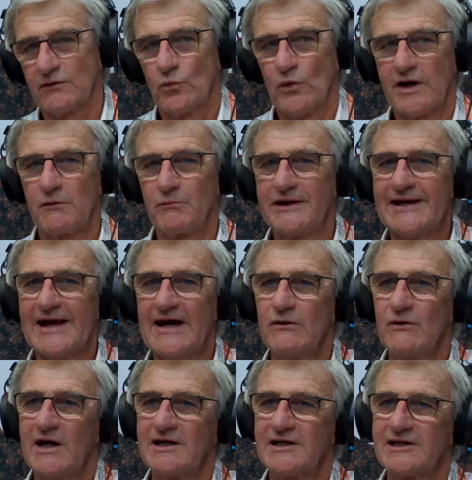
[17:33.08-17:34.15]
Where are we
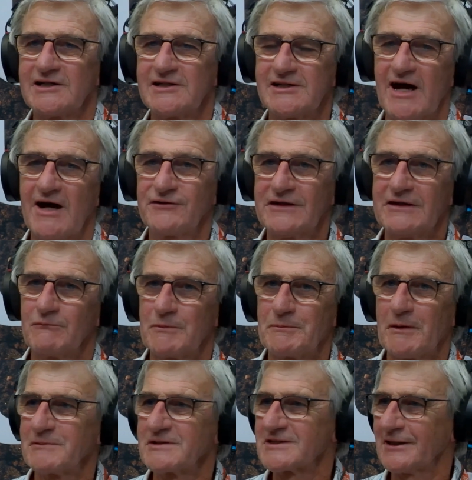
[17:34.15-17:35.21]
now? I think we're
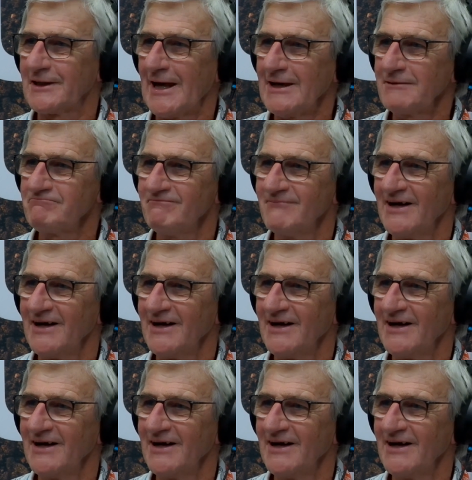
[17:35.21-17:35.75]
probably still ahead.